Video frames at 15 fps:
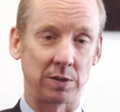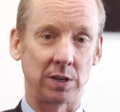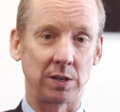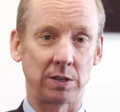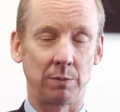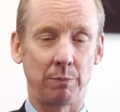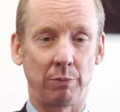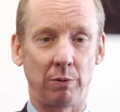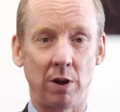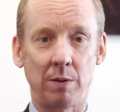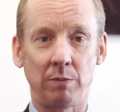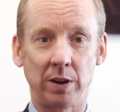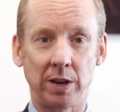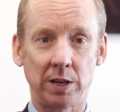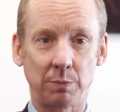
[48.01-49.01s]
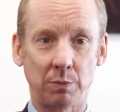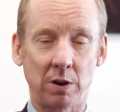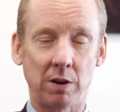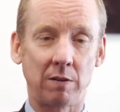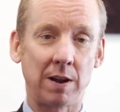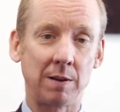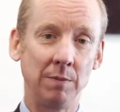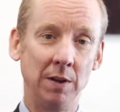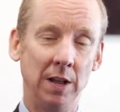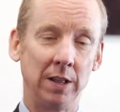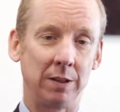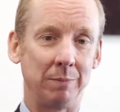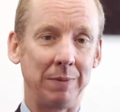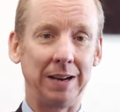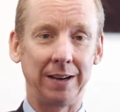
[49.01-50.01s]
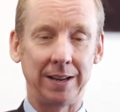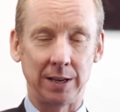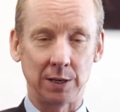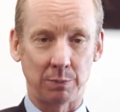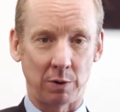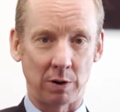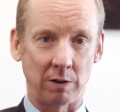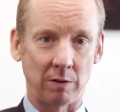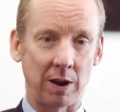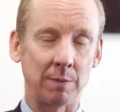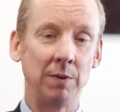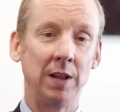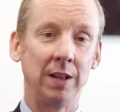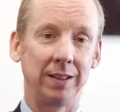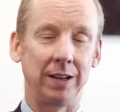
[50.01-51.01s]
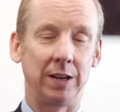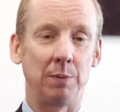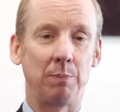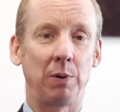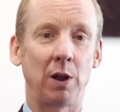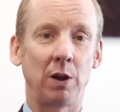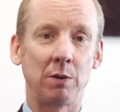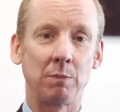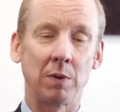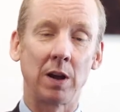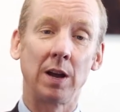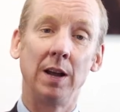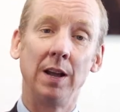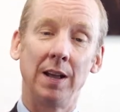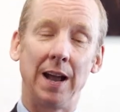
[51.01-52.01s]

There's the primary years programme, the middle years programme, the diploma,